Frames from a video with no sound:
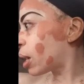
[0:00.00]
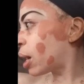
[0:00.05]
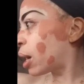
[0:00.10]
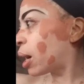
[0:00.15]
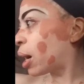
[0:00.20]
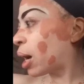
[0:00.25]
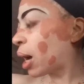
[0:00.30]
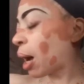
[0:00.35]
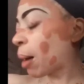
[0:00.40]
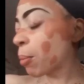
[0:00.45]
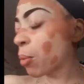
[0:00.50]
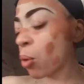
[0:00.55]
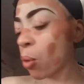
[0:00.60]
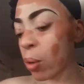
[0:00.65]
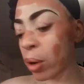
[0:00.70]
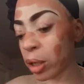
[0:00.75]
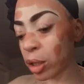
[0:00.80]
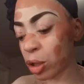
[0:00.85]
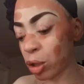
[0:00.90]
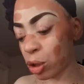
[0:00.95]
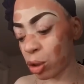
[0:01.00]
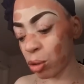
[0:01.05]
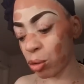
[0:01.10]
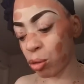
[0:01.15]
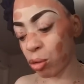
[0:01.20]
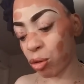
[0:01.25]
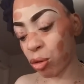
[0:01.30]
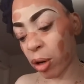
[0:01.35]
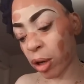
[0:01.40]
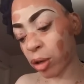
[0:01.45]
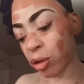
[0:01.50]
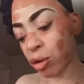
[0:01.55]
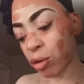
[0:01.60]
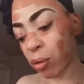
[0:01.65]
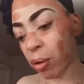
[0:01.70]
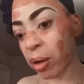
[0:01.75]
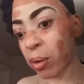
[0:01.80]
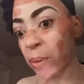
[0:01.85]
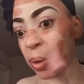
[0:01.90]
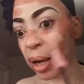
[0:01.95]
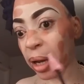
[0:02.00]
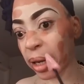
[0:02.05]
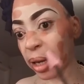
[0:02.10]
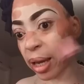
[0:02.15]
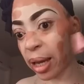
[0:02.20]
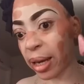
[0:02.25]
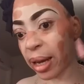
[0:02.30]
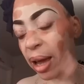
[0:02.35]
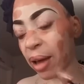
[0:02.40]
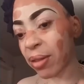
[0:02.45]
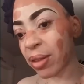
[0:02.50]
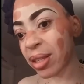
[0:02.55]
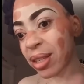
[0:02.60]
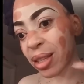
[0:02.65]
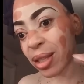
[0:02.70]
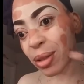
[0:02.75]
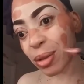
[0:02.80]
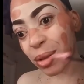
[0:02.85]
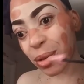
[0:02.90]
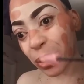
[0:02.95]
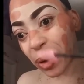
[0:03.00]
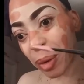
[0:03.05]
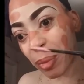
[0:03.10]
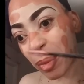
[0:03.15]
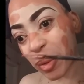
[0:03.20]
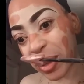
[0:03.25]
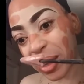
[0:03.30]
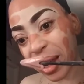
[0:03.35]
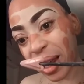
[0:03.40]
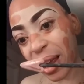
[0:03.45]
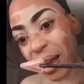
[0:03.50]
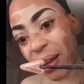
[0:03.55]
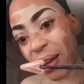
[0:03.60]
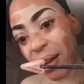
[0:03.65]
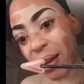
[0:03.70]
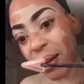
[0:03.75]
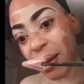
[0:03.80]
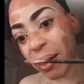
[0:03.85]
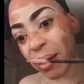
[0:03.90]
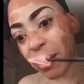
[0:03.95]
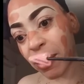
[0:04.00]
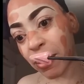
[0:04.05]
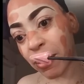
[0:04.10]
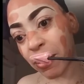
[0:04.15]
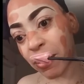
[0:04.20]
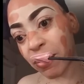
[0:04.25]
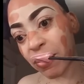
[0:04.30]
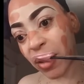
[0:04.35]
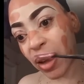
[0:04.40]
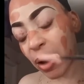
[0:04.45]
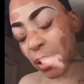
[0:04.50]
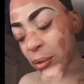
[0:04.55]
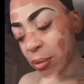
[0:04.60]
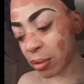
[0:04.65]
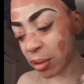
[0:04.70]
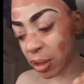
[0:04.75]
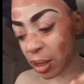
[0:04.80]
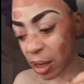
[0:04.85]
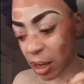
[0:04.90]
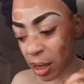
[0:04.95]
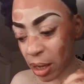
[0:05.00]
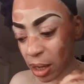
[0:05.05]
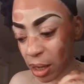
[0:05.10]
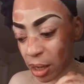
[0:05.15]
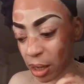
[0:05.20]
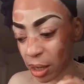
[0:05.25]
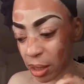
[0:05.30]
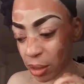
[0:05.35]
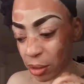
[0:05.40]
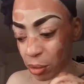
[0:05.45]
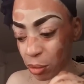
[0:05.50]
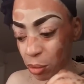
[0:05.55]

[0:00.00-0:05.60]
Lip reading: I'm going to try to scrape what I can out. This is a little scraper that I found at the